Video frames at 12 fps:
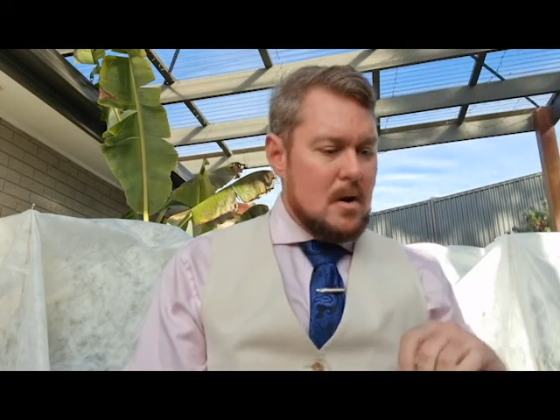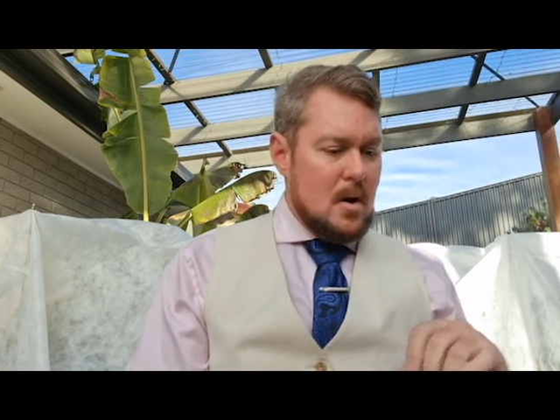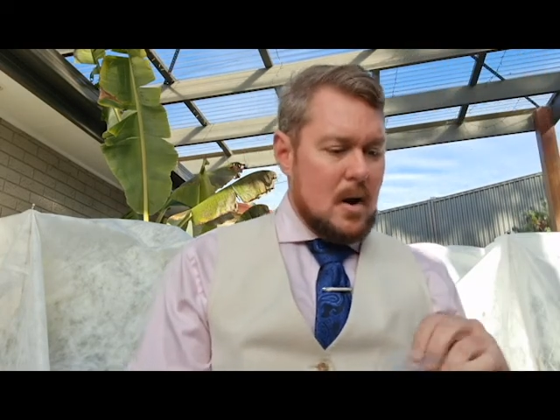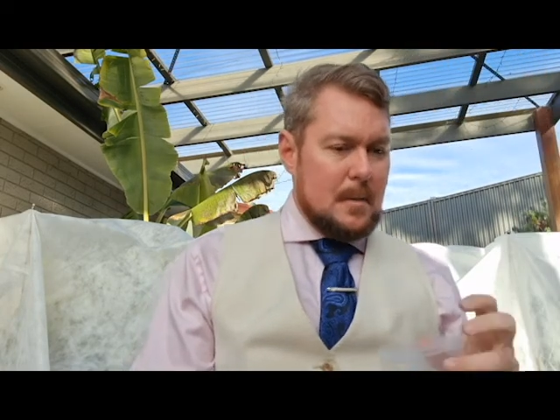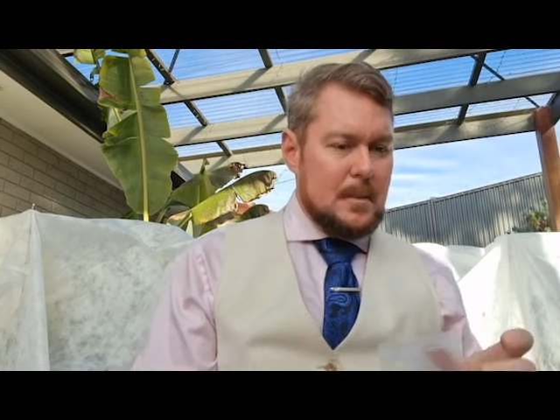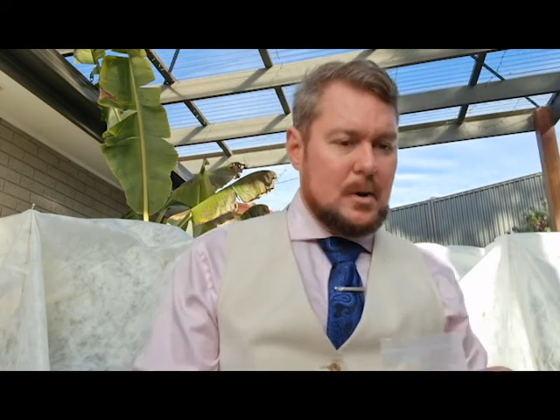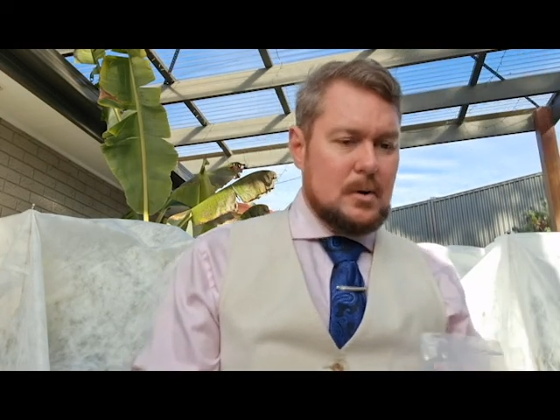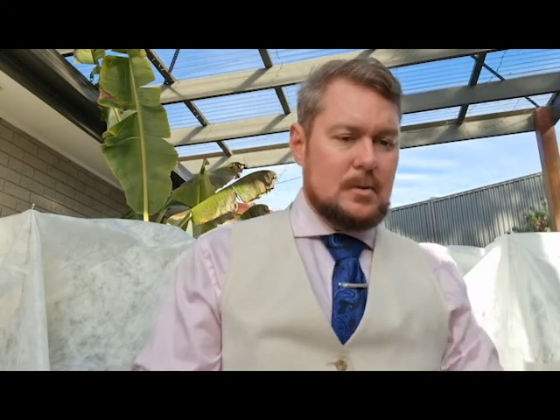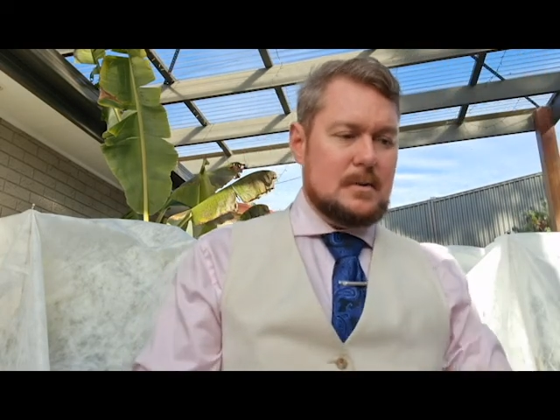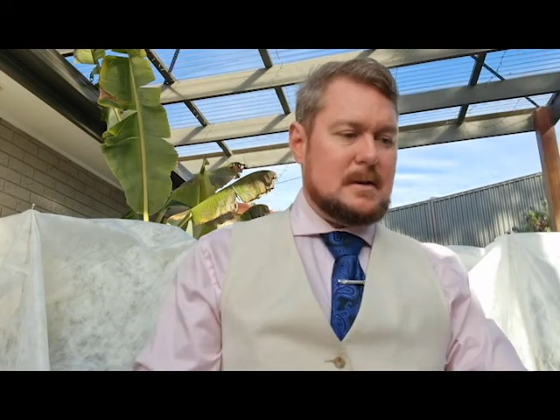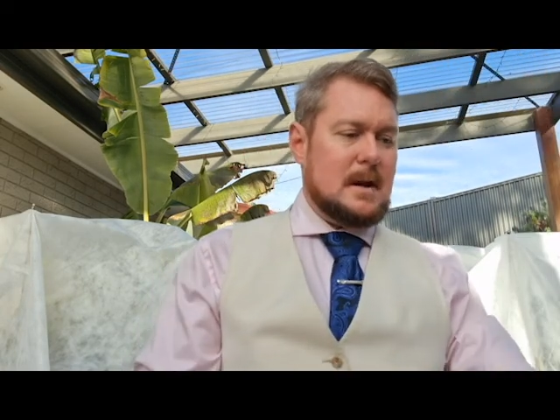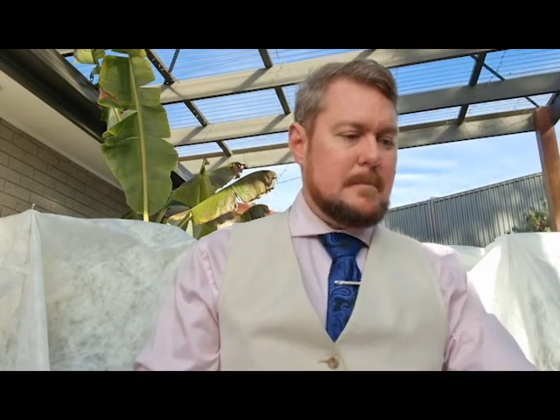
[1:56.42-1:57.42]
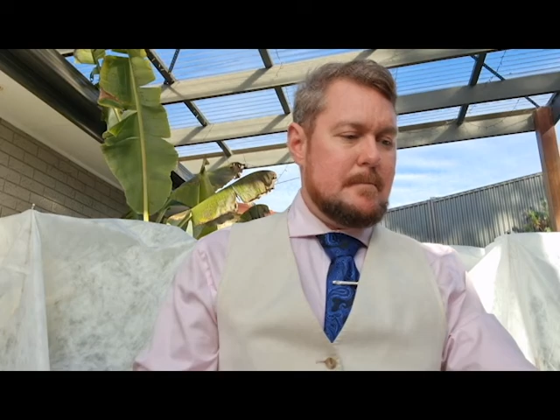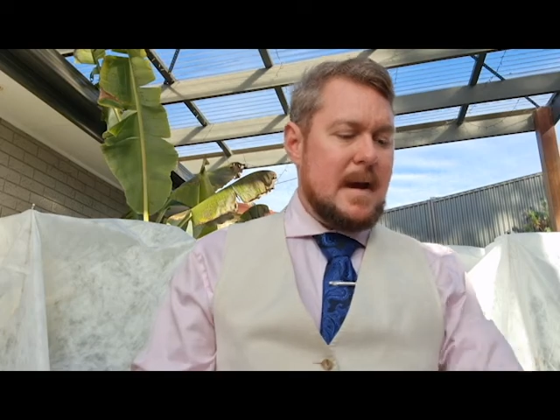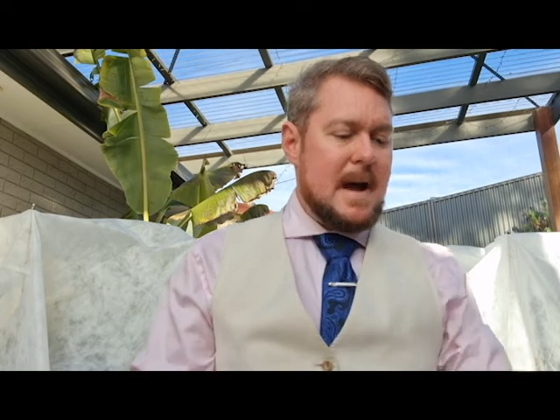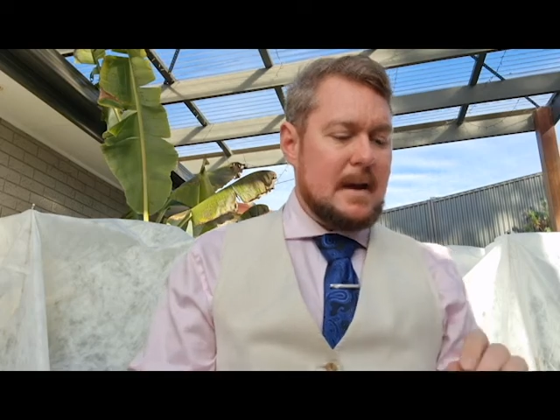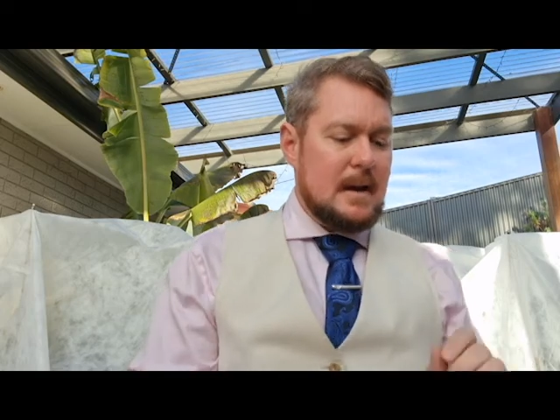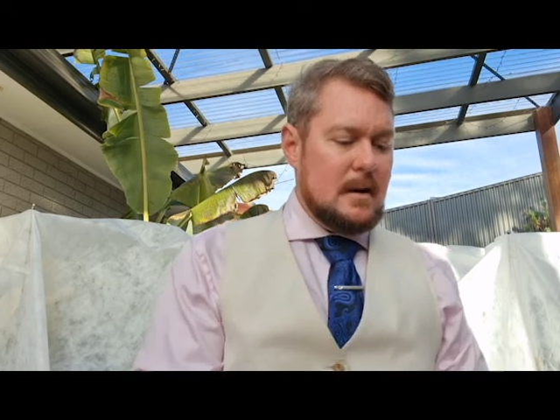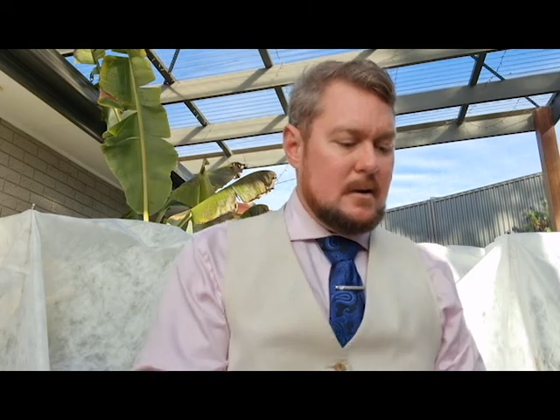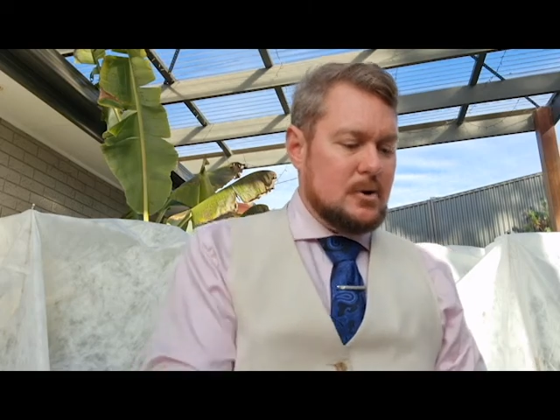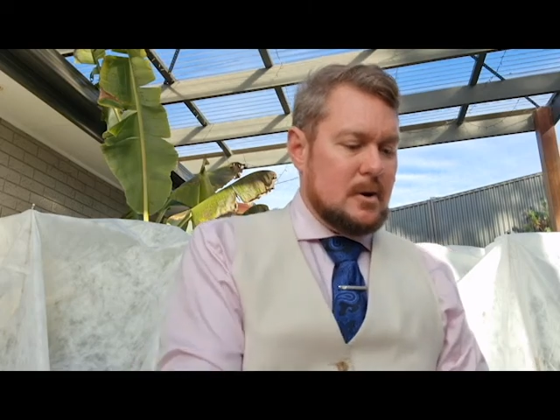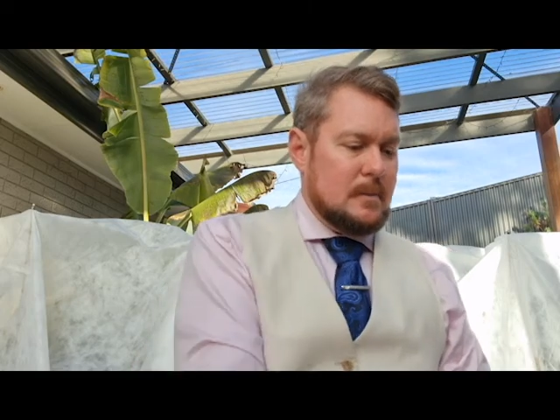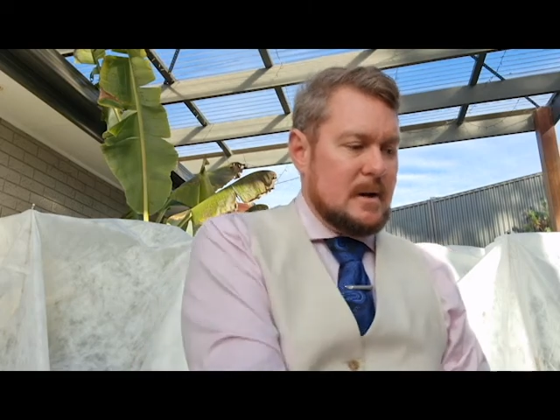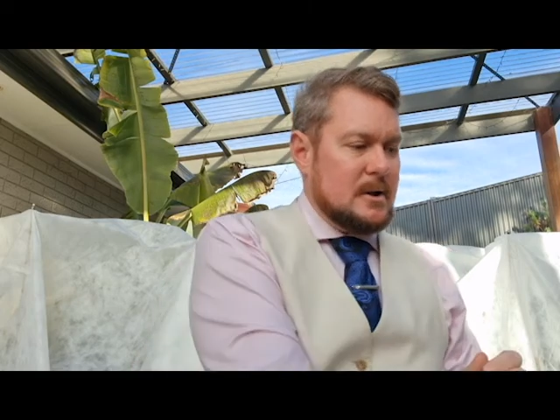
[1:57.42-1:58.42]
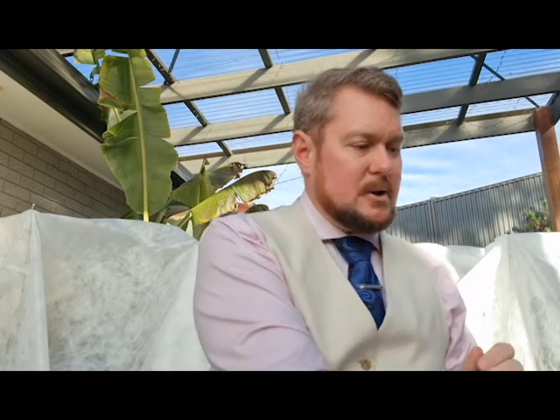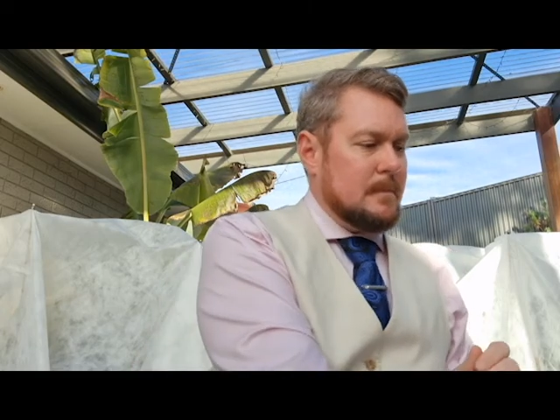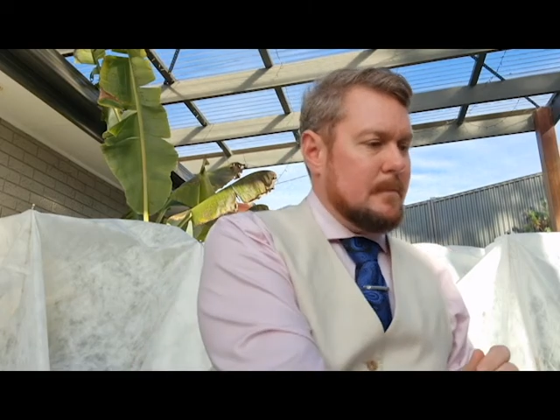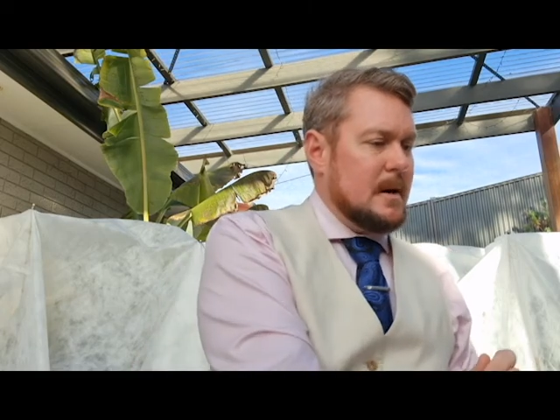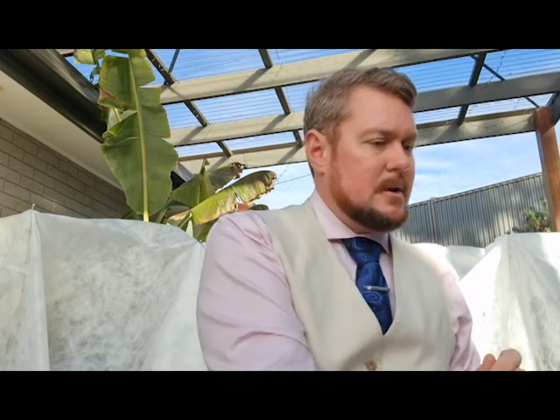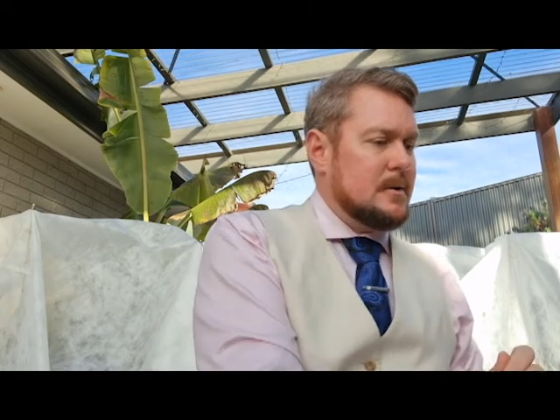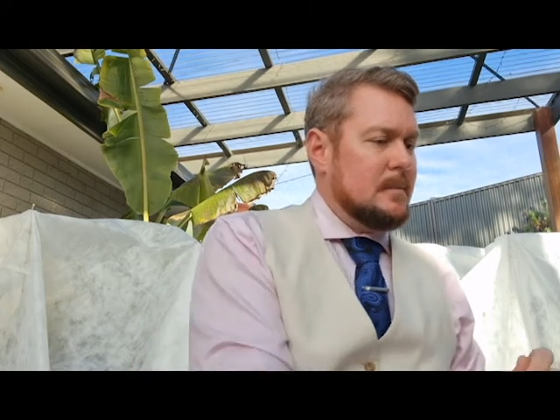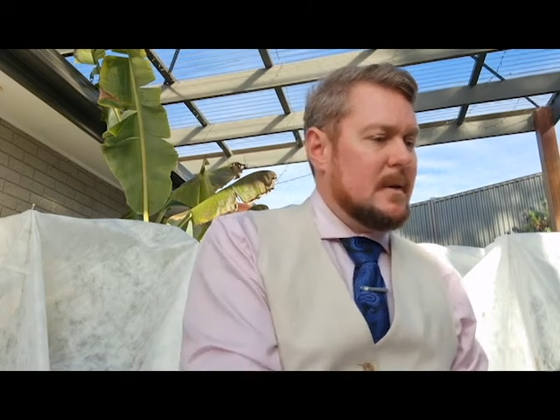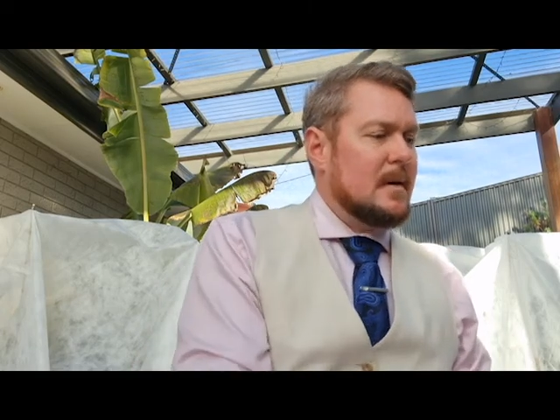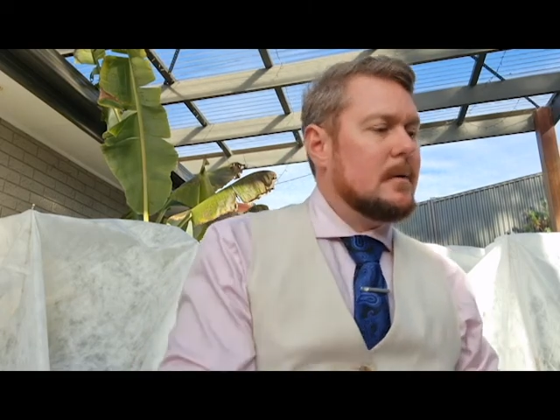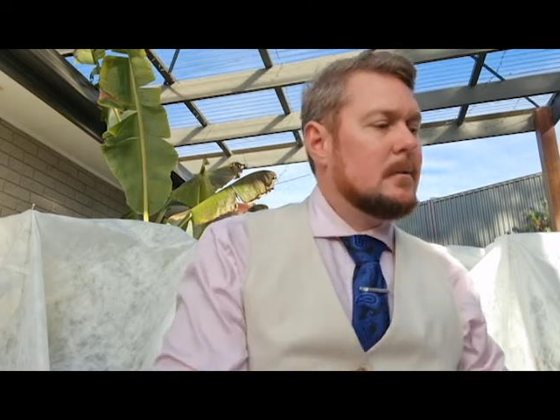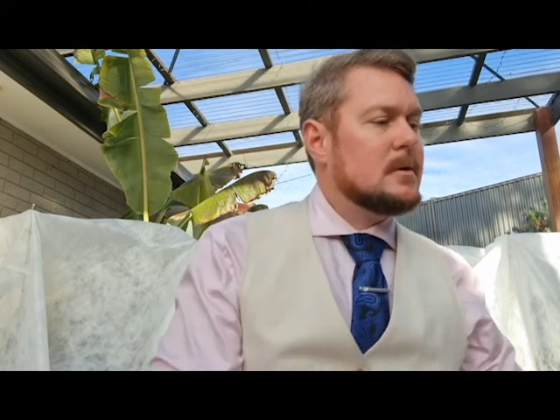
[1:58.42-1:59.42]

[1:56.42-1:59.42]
I'm going to use a Baggy germination method,